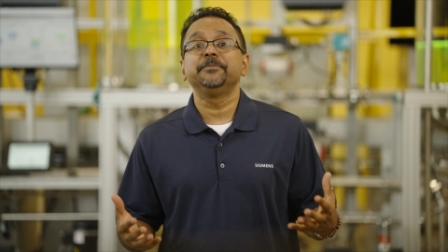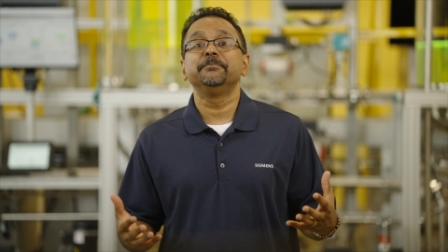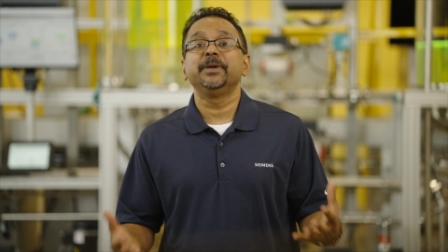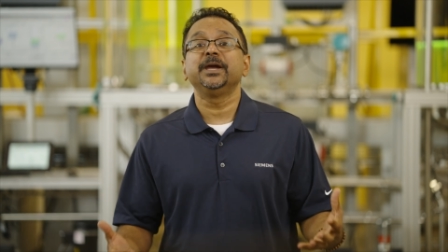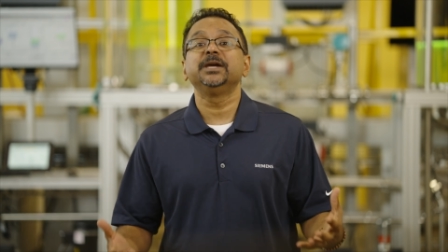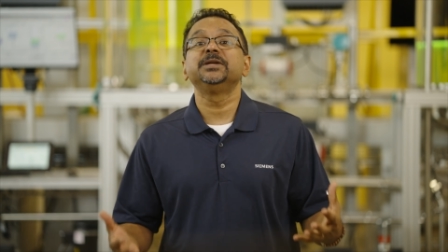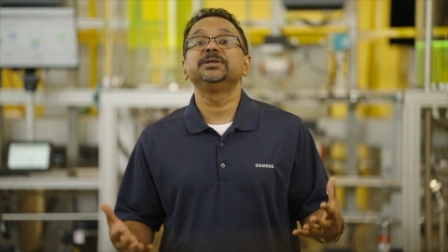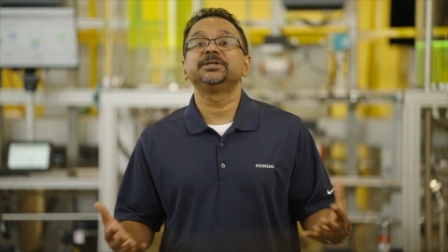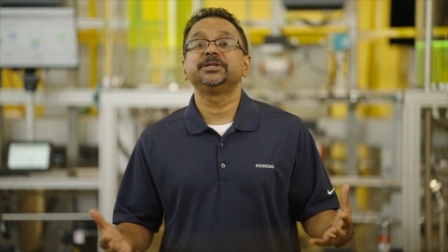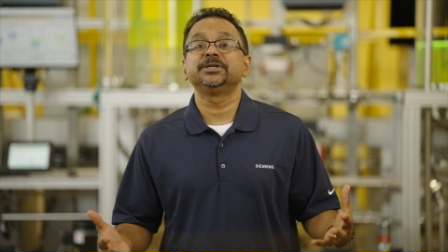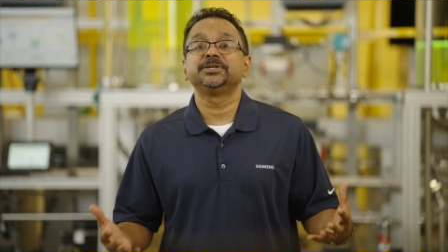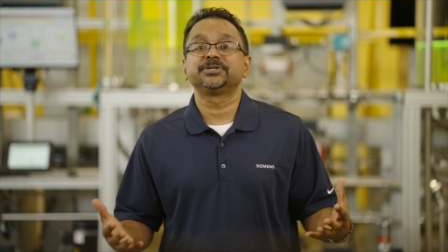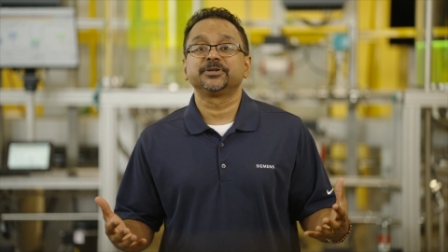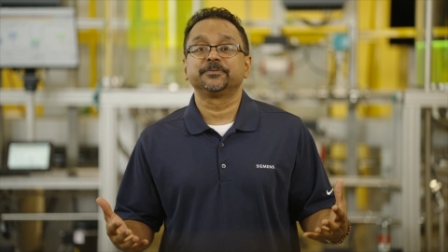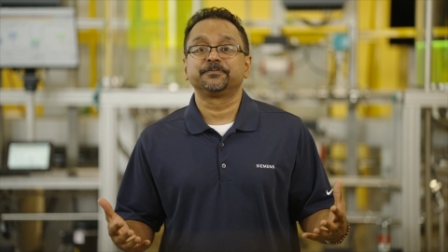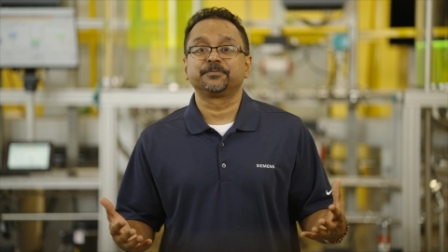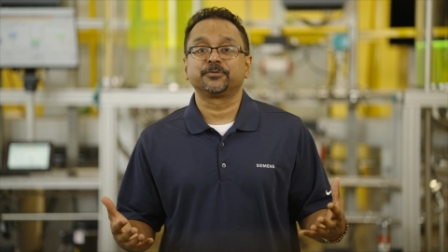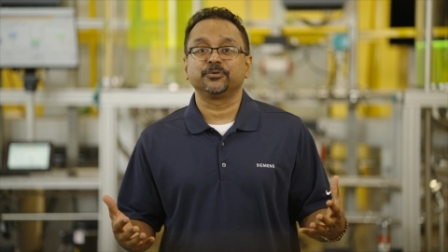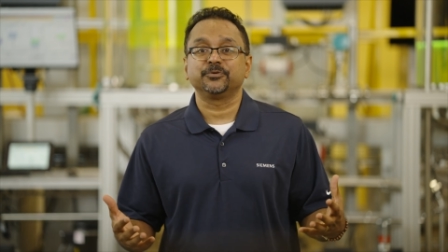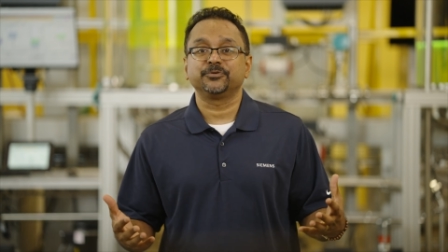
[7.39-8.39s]
maintenance
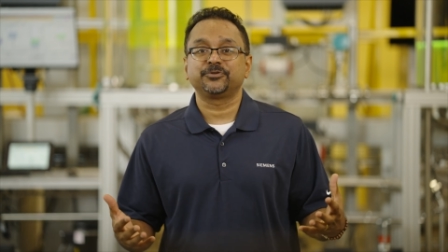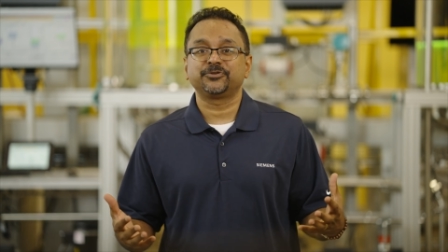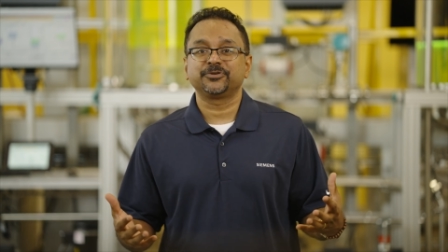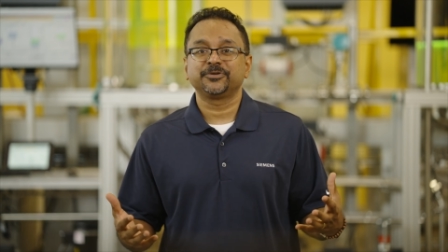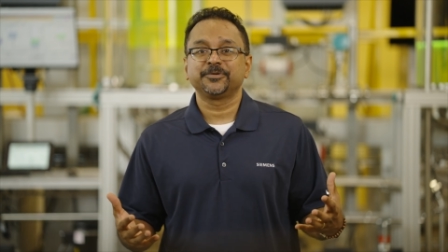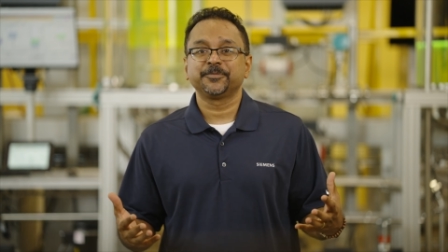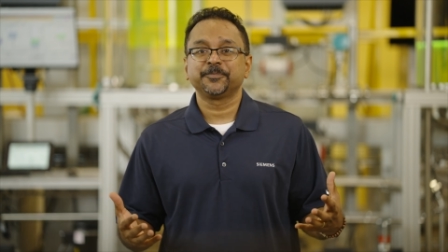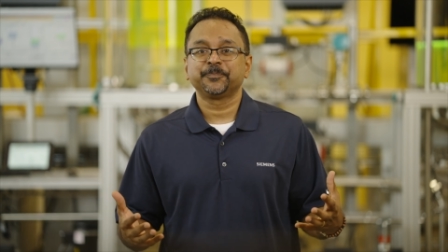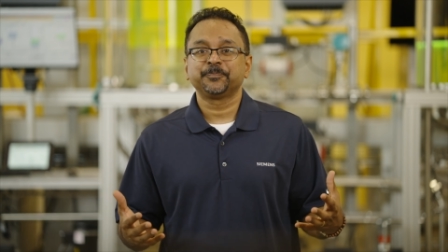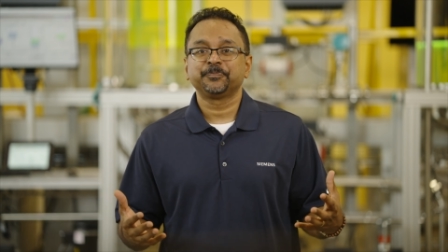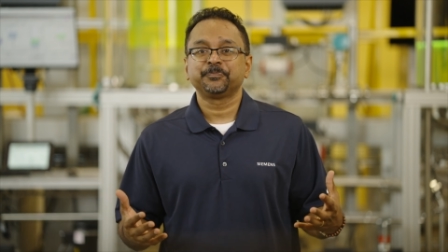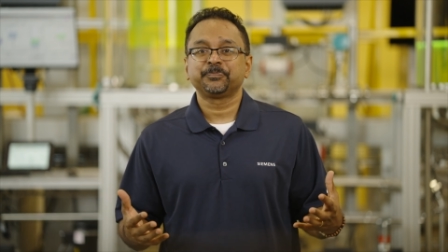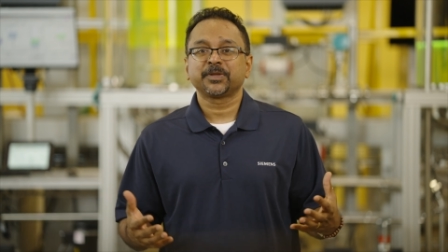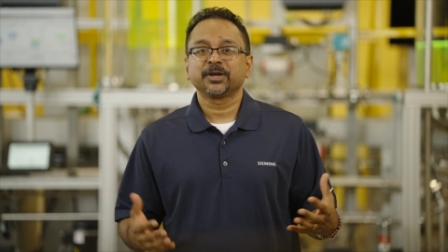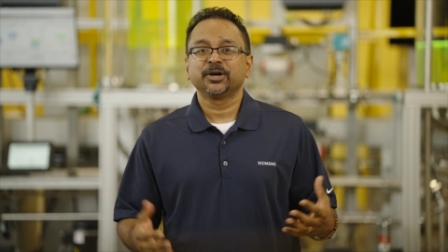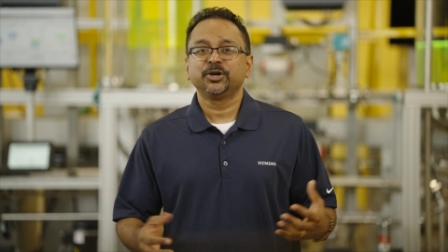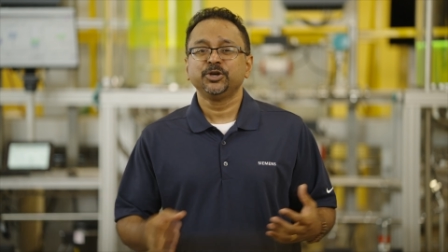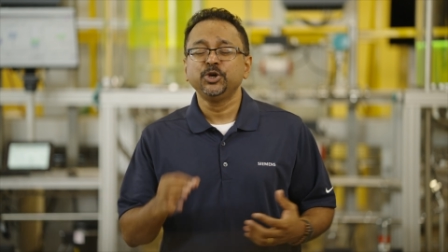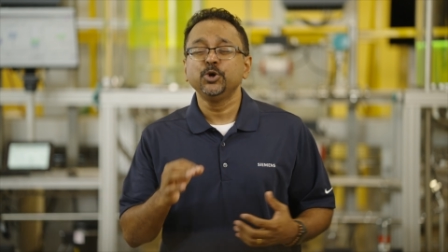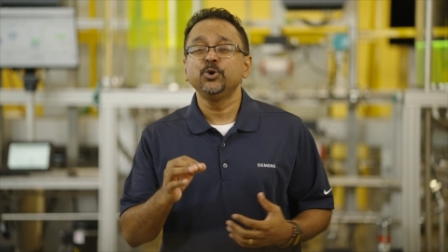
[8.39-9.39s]
approach,
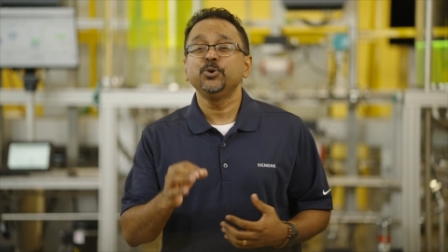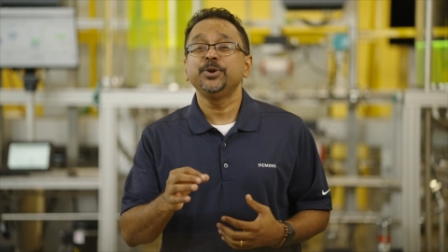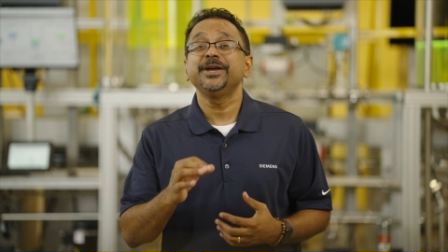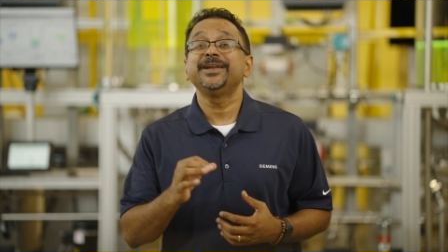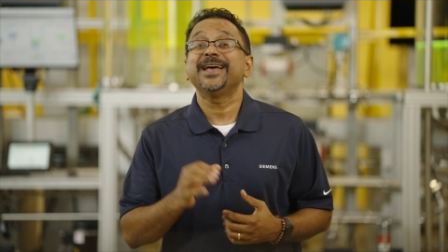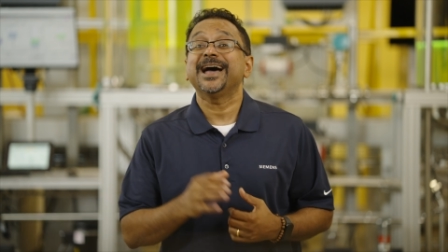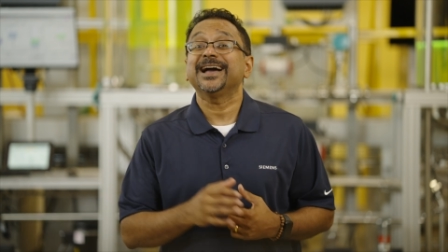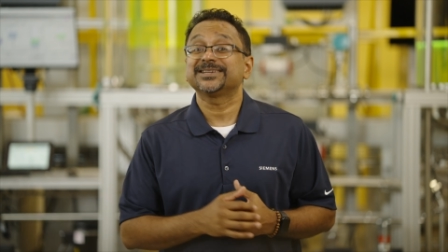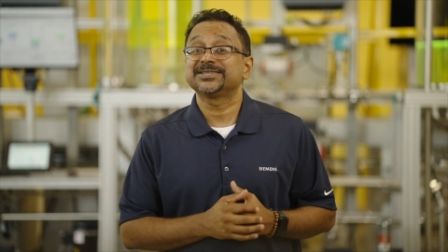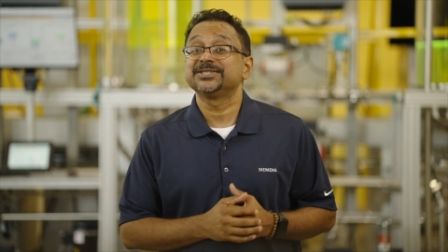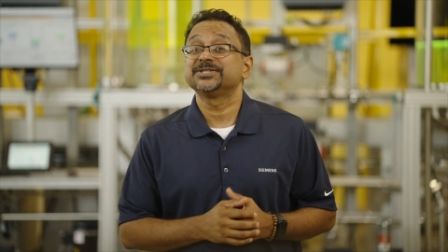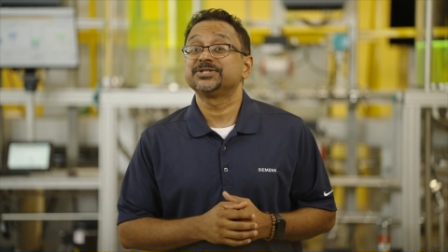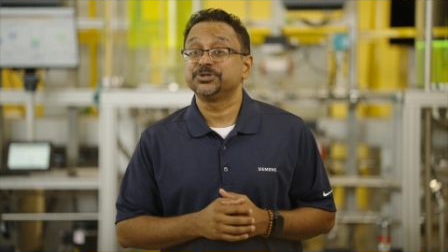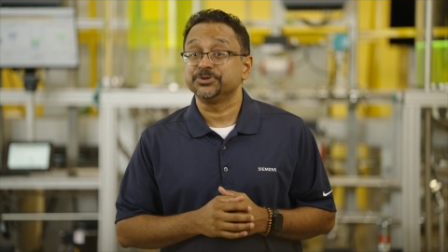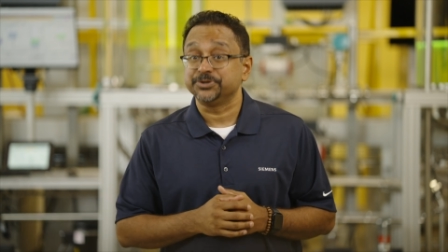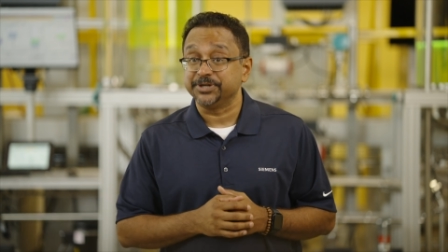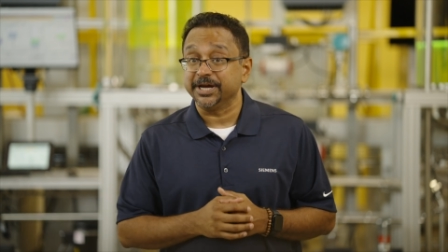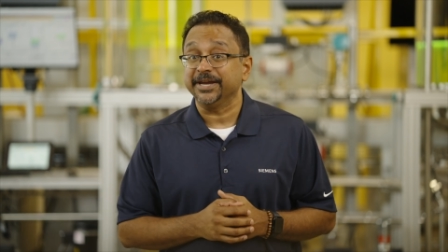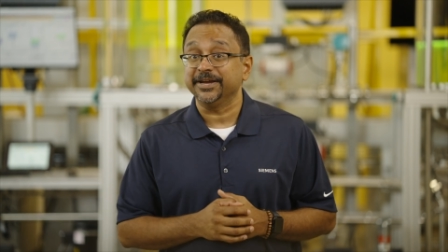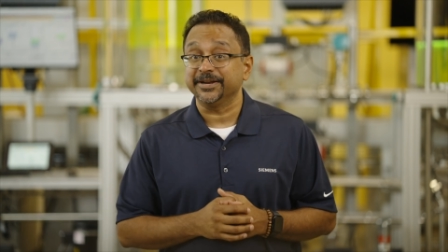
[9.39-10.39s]
you need access to
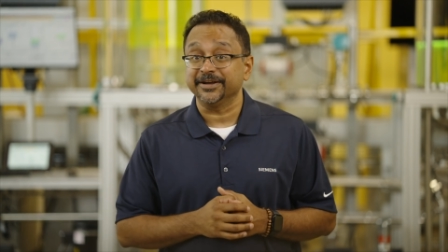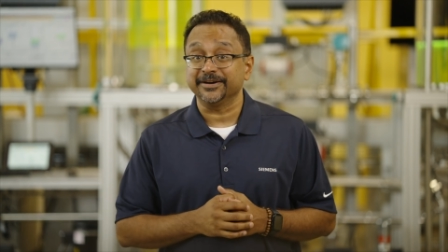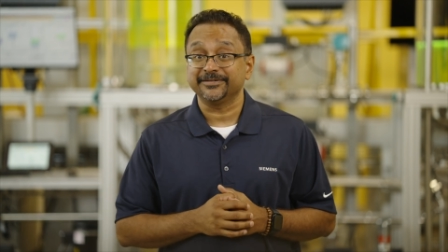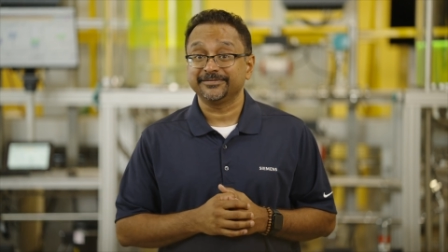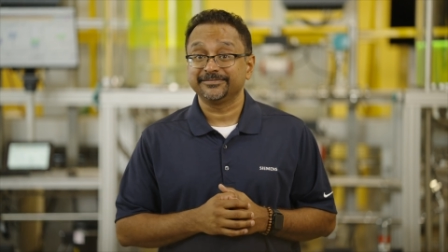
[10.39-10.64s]
data.